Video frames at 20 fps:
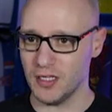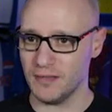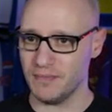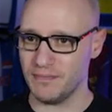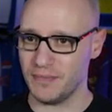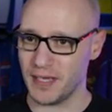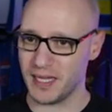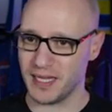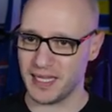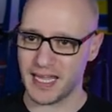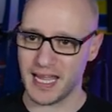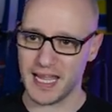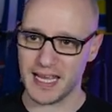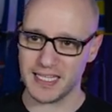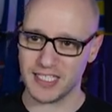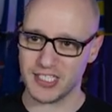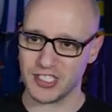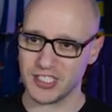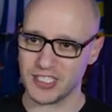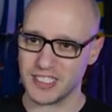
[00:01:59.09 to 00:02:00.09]
but again,
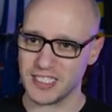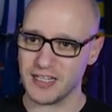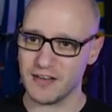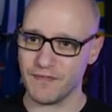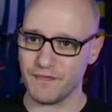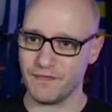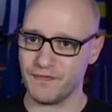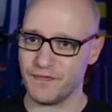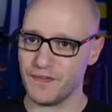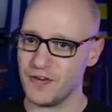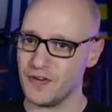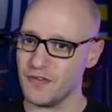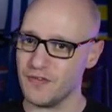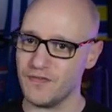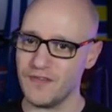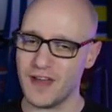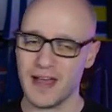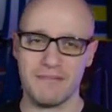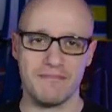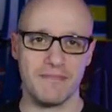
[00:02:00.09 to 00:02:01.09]
just didn't feel
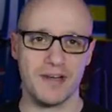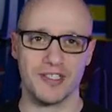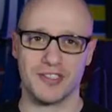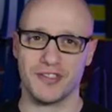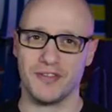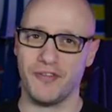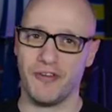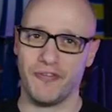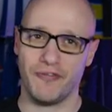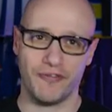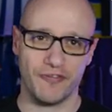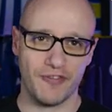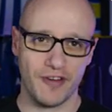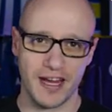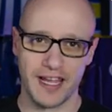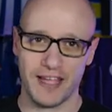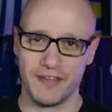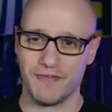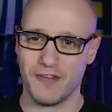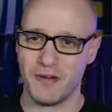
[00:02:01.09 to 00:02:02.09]
that much of a
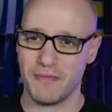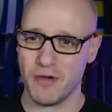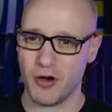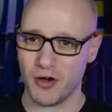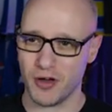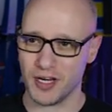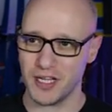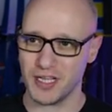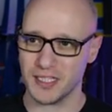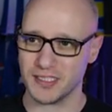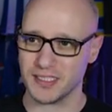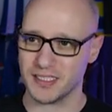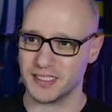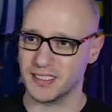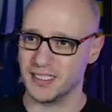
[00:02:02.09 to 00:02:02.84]
threat, if I'm honest.